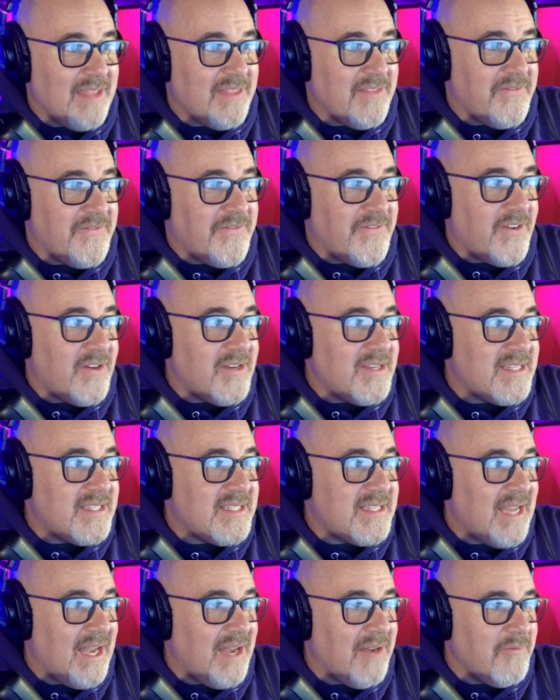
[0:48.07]
The first
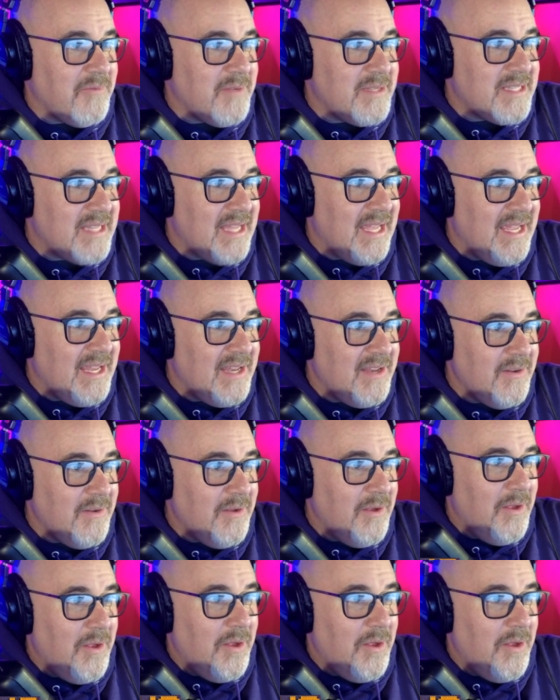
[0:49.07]
set it was in